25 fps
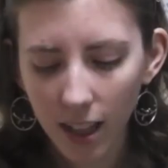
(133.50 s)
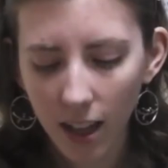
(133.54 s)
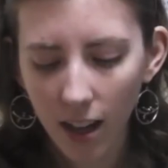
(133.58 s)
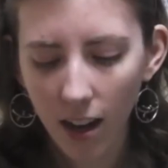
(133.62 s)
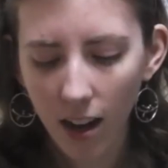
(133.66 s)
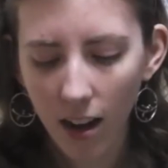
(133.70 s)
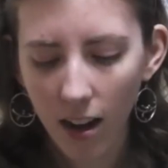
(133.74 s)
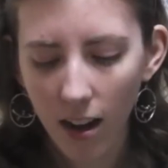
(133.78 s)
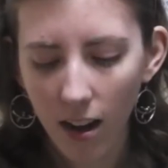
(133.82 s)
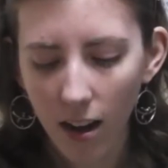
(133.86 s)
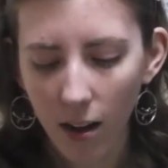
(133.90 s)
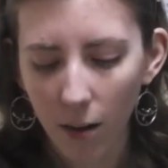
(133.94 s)

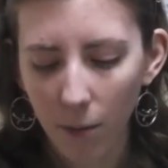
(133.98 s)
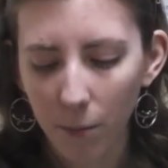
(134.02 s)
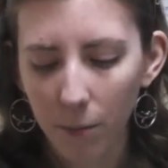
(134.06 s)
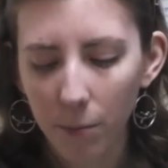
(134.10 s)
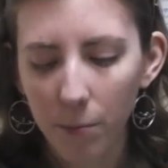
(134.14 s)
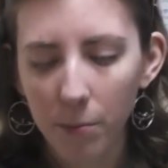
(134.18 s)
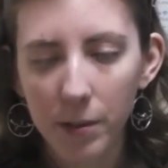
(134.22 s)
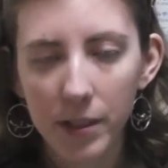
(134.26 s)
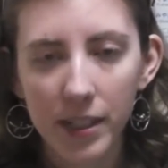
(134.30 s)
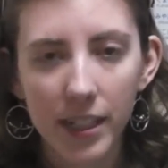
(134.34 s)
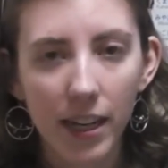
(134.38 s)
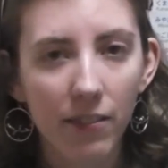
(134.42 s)

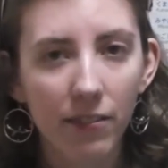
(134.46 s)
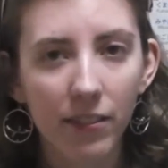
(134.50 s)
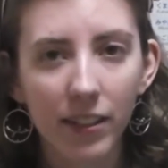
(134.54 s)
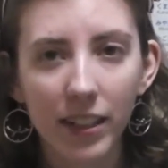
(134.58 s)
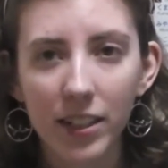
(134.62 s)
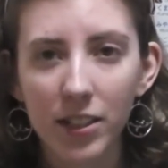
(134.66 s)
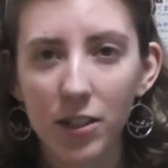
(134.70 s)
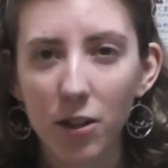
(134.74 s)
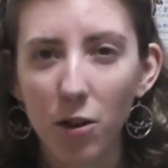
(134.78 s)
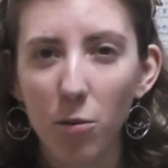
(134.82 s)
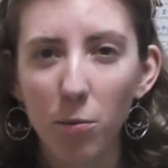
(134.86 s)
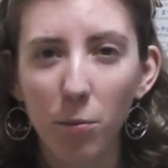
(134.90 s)
But
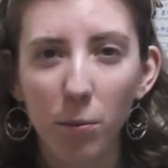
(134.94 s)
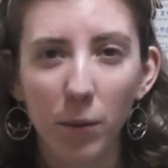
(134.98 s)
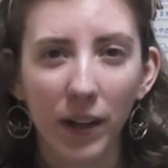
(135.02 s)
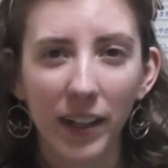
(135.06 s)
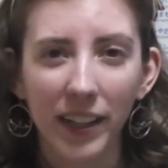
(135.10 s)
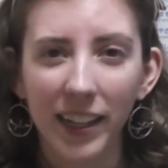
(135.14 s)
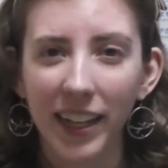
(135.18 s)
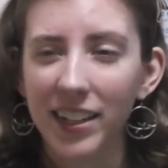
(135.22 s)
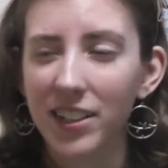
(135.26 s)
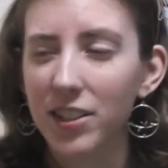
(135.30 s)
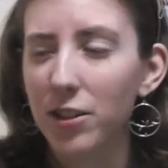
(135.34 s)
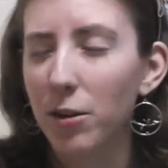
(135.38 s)
definitely don't
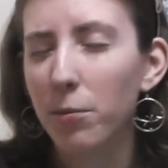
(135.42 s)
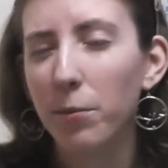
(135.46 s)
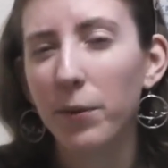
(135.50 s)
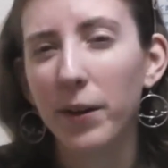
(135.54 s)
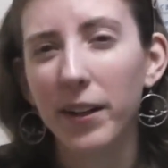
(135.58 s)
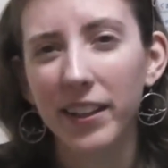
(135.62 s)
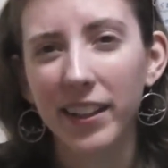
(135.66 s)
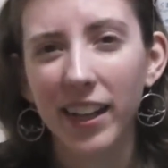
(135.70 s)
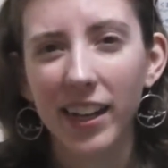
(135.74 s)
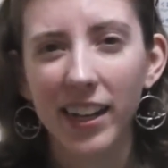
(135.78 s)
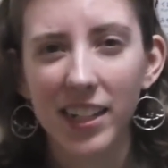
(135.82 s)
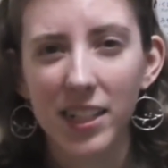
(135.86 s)
bring that. Don't
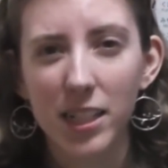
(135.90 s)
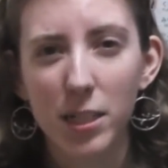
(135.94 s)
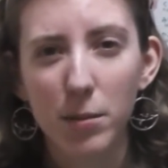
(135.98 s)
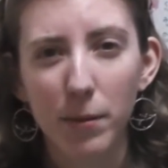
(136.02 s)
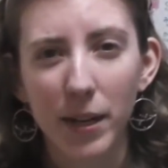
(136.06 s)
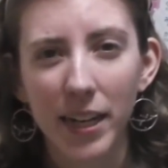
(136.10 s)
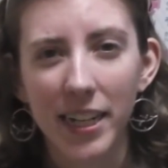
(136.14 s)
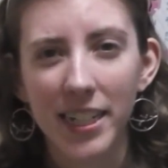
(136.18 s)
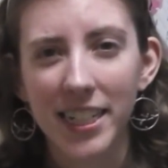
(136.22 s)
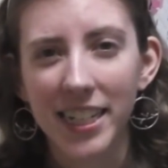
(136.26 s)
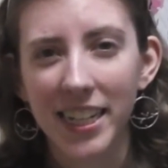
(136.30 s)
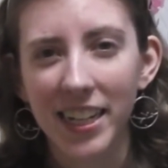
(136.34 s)
bring like a
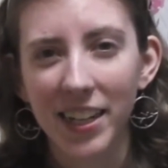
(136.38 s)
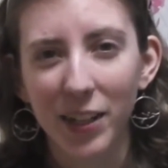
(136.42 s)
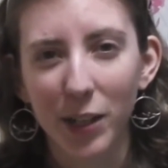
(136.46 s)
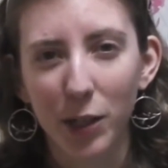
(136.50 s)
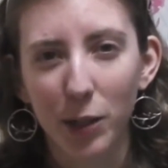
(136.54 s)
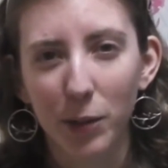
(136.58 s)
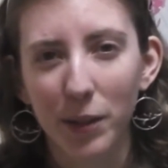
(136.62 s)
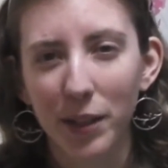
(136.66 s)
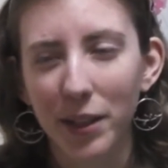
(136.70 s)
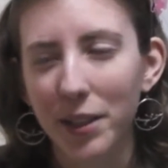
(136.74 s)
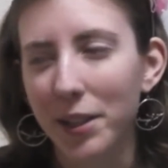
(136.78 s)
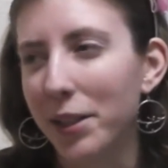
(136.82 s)
space
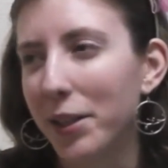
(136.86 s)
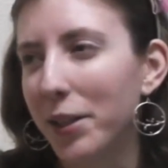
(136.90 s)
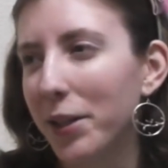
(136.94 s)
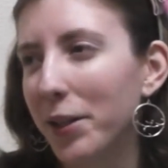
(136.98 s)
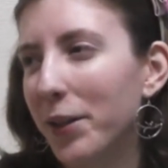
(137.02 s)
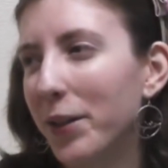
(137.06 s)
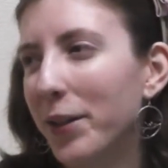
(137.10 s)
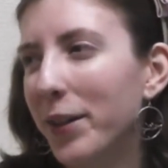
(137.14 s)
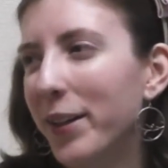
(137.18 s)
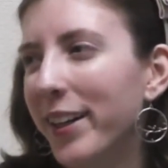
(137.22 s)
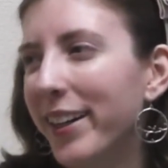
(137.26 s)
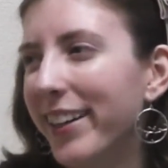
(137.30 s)
heater with
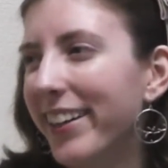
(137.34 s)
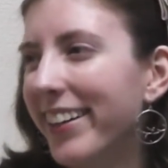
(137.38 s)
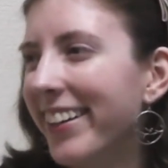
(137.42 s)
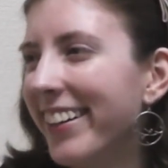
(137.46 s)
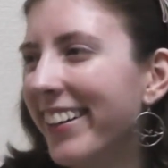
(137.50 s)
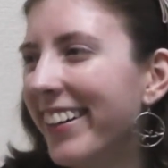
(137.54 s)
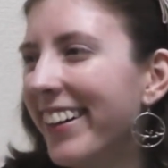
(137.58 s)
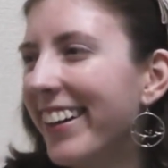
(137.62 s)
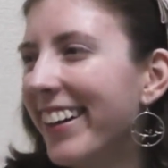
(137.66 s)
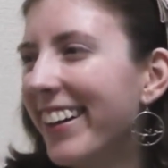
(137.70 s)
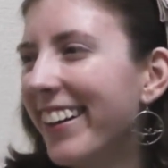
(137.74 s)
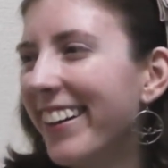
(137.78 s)
you.
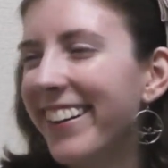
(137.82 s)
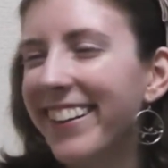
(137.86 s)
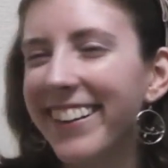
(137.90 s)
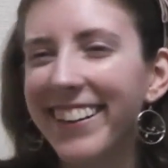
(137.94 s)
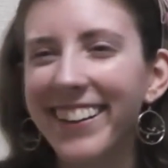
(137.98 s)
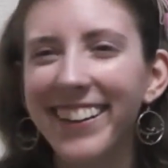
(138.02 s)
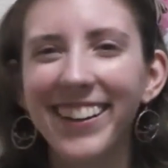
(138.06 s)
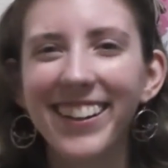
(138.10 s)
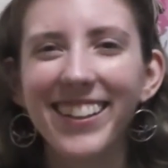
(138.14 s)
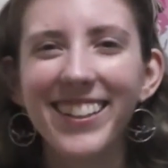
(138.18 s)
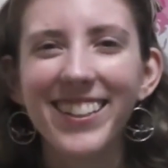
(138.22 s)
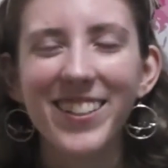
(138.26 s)

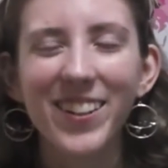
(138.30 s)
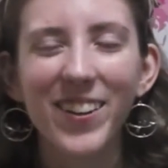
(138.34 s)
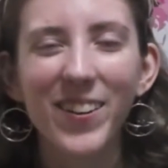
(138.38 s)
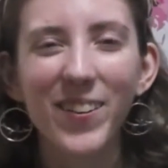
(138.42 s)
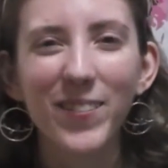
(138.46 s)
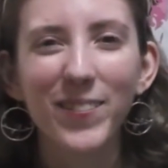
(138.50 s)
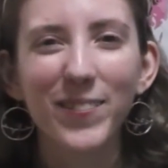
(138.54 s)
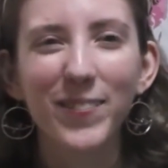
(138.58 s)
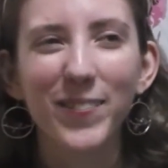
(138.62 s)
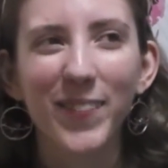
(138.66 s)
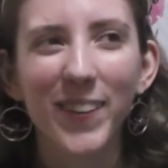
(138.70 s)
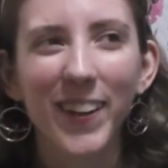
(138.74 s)

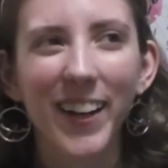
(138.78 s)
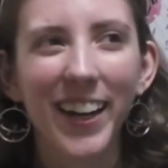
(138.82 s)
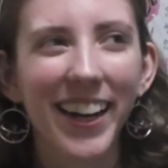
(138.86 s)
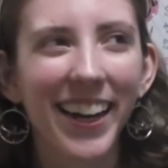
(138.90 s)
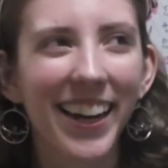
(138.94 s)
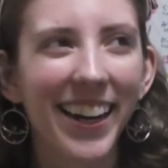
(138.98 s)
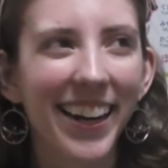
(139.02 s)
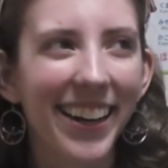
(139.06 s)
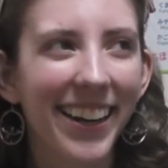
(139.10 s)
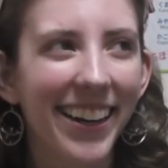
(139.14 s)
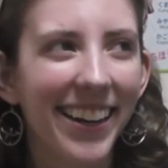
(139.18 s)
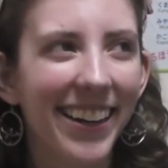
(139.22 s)
Don't
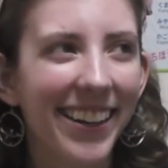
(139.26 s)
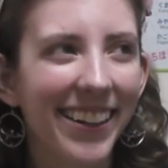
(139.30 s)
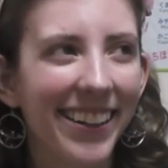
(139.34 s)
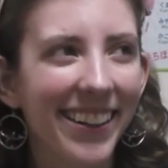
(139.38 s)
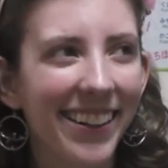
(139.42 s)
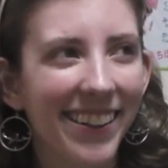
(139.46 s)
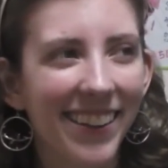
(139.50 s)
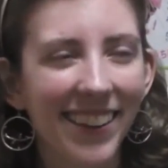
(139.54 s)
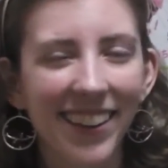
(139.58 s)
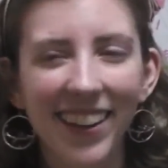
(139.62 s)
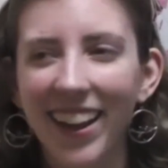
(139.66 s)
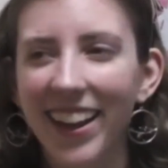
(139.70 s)
bring
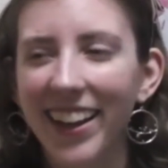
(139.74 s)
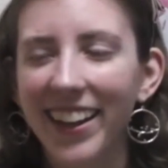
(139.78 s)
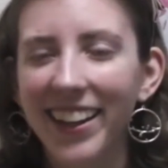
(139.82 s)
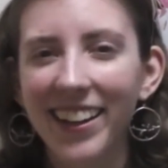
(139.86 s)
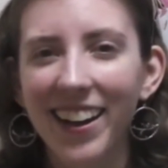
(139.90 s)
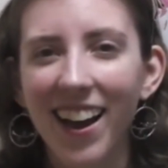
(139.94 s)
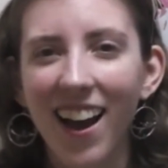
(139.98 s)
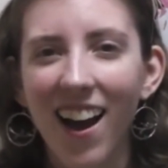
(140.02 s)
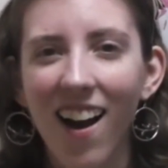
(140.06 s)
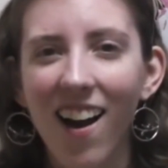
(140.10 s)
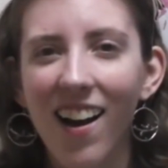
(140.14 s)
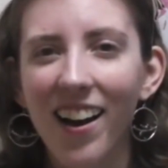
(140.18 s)
like
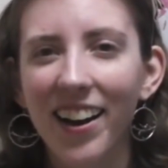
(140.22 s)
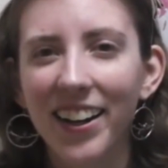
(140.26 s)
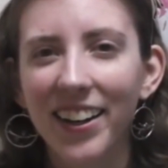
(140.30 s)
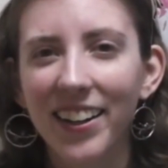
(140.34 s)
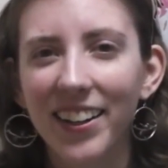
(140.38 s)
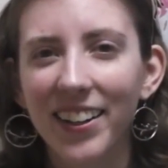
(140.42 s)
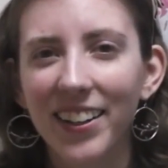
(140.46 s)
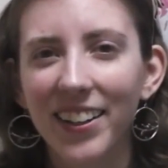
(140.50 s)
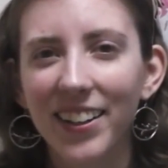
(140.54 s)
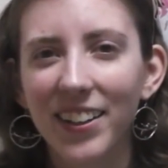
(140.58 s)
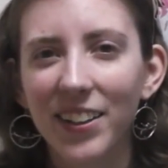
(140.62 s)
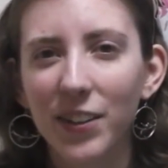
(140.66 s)
an
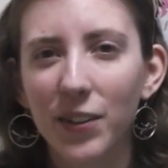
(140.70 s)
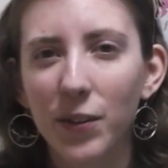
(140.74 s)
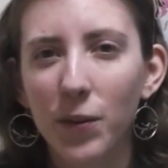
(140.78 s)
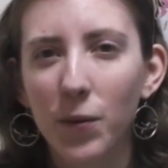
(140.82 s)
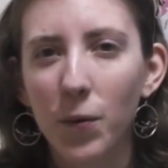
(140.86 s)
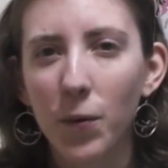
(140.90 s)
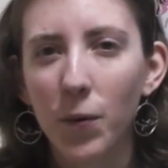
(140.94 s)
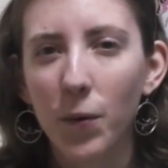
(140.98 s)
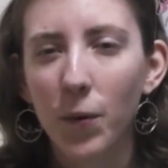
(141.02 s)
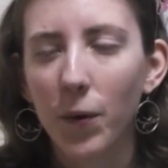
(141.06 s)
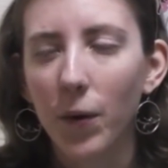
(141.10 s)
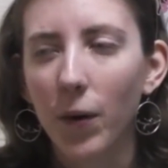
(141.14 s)
iron
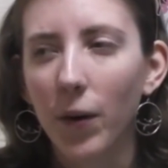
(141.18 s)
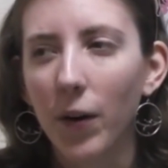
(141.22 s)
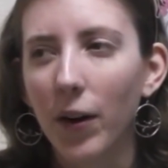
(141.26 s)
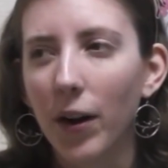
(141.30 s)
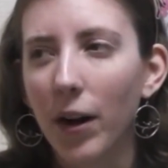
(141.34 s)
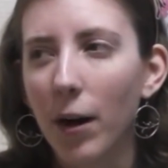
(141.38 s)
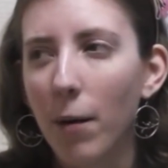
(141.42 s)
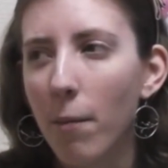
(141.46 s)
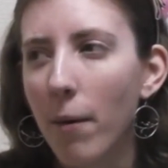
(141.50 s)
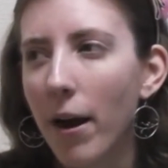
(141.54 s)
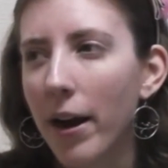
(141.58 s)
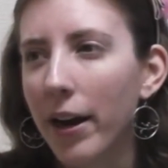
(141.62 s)
or
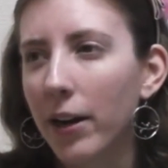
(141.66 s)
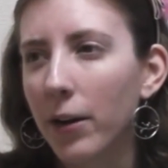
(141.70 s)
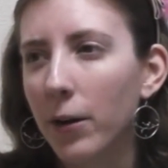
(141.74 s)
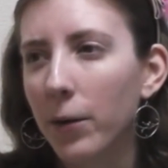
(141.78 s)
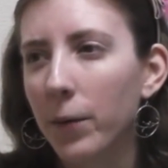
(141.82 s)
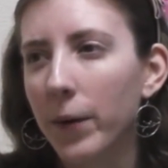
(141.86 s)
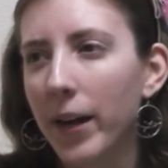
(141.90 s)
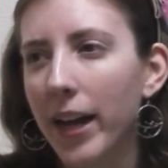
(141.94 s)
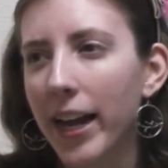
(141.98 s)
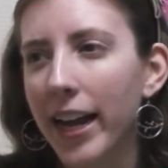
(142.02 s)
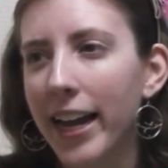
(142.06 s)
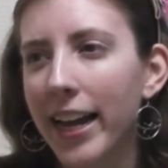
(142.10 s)
a
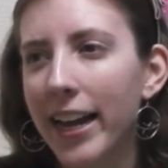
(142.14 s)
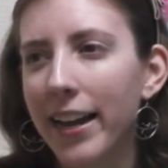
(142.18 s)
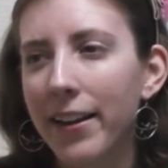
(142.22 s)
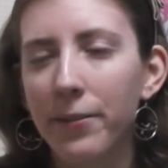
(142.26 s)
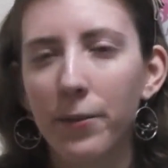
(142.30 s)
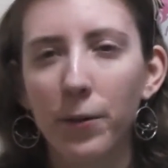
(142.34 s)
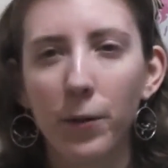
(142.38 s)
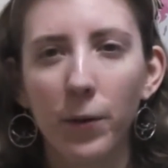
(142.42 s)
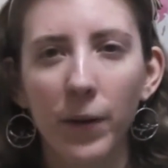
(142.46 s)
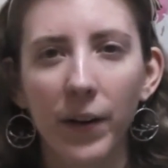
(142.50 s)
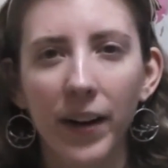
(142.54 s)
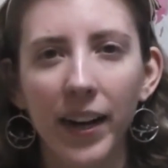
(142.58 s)
microwave
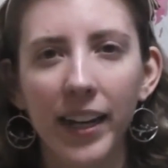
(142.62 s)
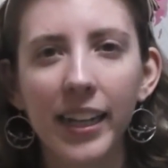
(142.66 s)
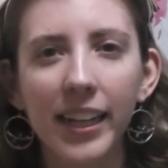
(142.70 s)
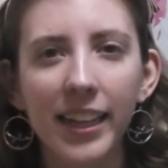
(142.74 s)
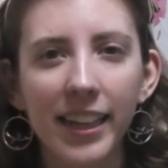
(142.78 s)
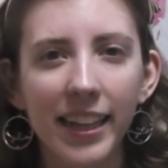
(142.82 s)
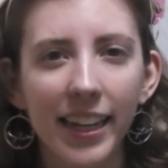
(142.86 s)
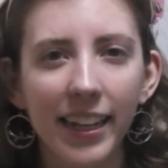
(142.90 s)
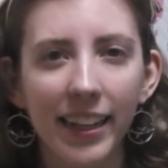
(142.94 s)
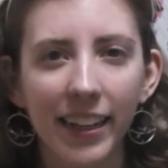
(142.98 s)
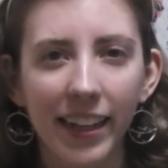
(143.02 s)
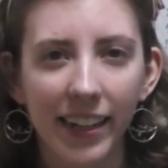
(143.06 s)
or
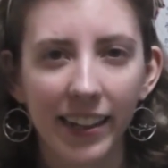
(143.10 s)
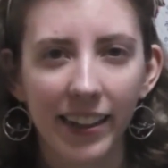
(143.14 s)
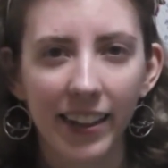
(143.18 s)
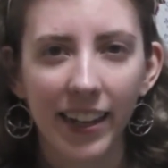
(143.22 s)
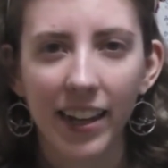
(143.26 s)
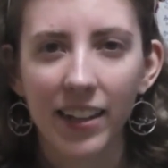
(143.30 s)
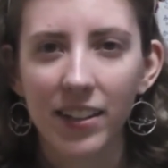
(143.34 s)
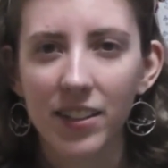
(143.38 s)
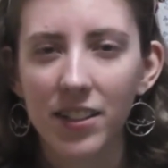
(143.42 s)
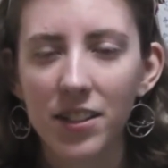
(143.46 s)
anything like that.